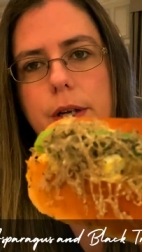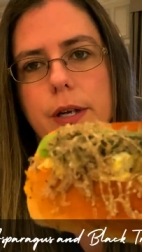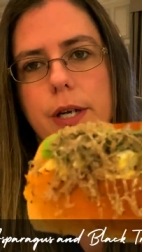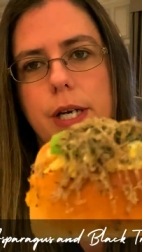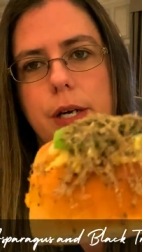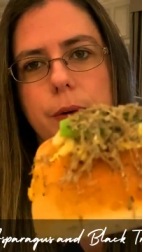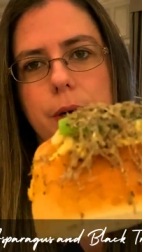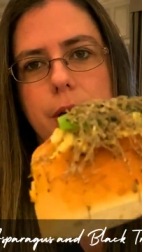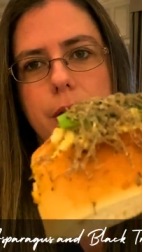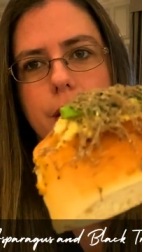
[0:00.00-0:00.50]

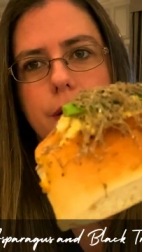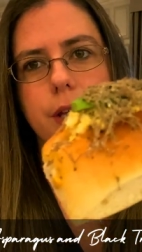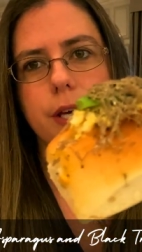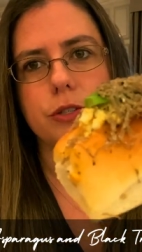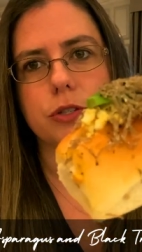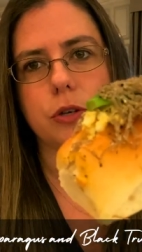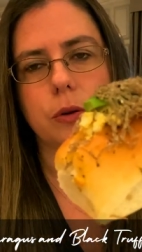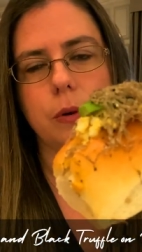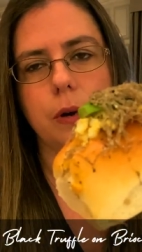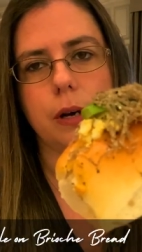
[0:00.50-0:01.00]
Now again,
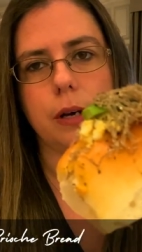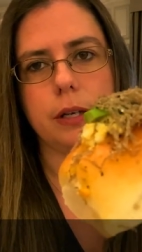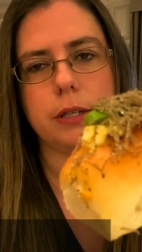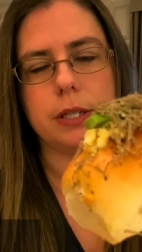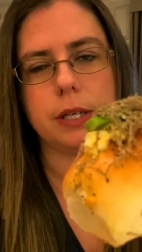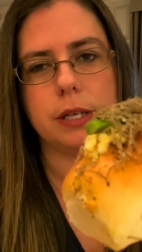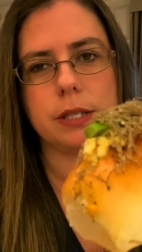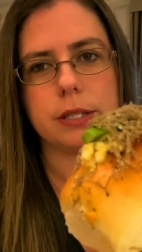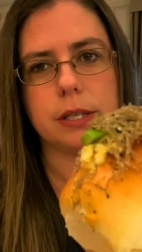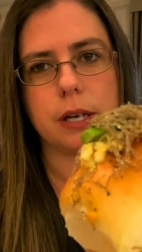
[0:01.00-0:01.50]
that's quite a
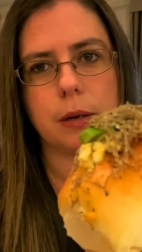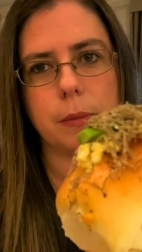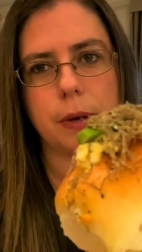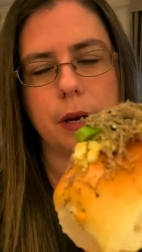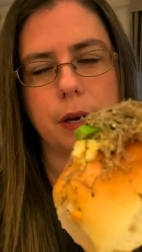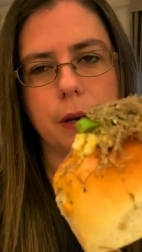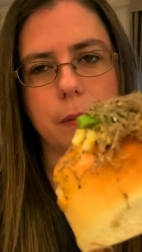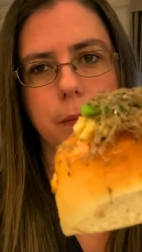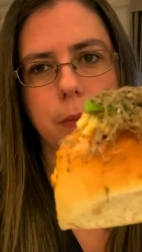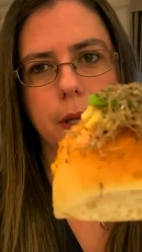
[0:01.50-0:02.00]
decent
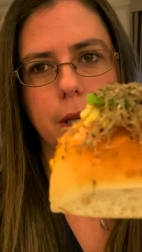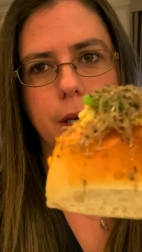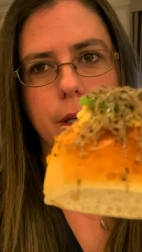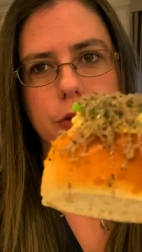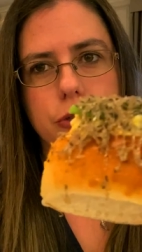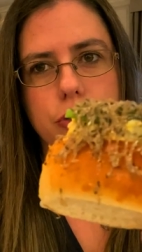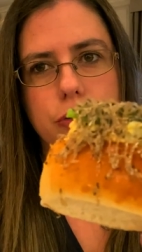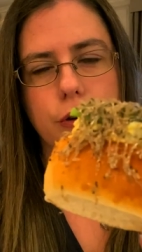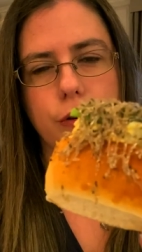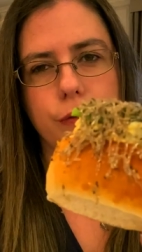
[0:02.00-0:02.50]
amount of
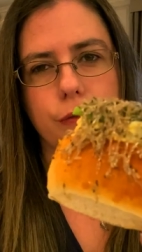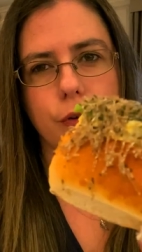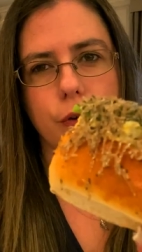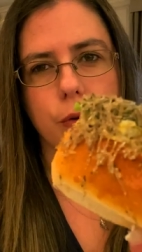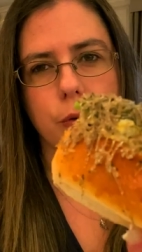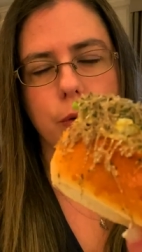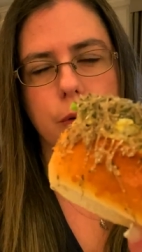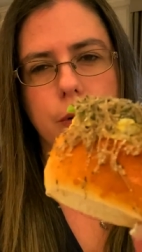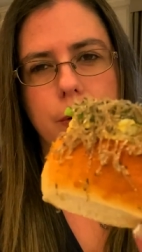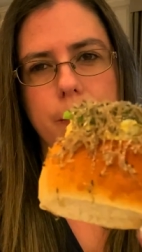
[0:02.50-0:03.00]
black
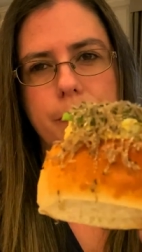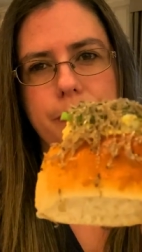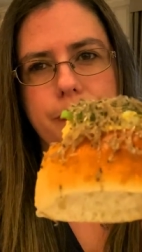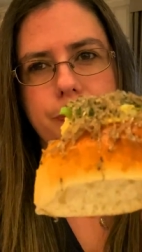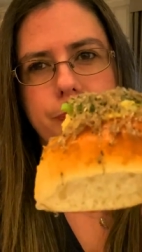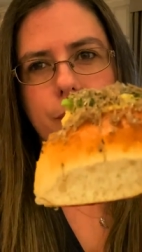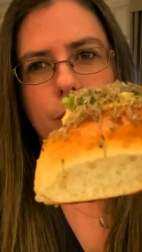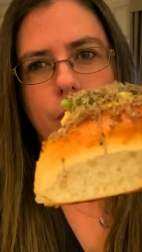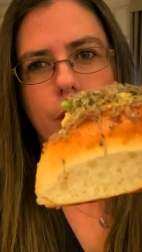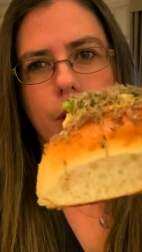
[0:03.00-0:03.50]

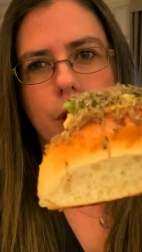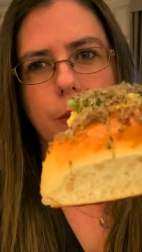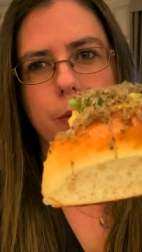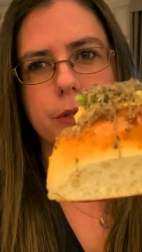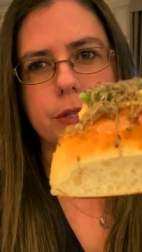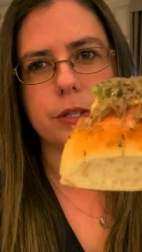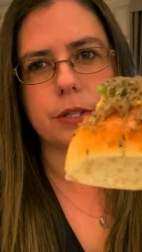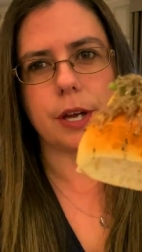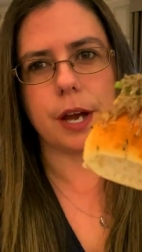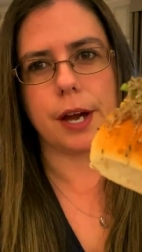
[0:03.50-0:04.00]
truffle, I
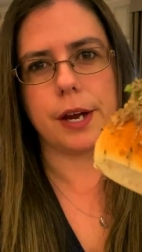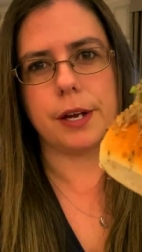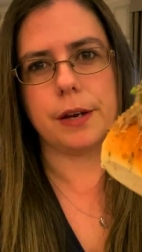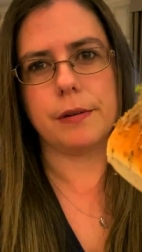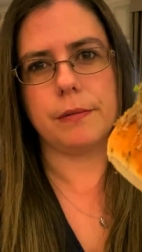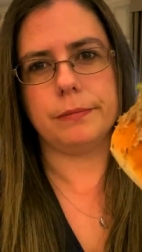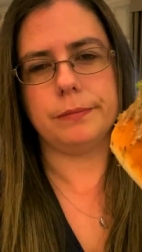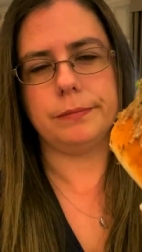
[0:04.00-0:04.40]
would say.